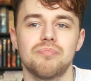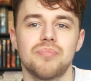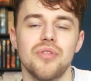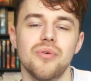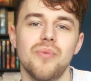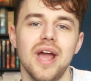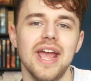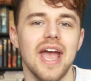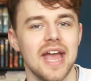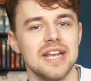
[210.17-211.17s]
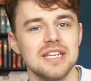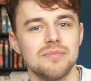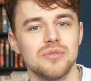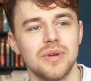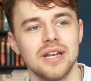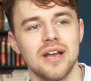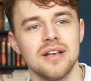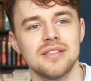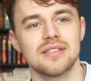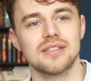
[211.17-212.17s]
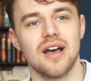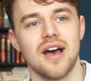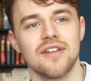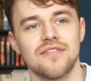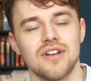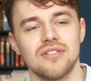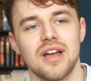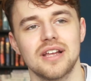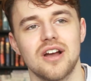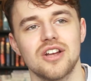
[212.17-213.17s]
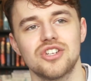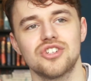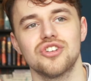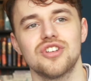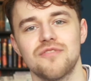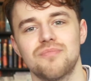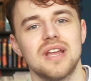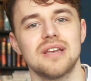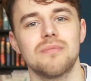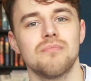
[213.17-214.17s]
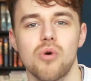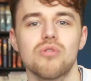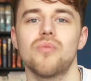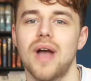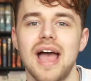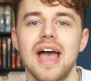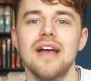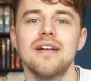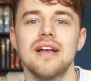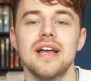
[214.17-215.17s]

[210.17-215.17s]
but the way it ended between us, I feel like I should have been more aware,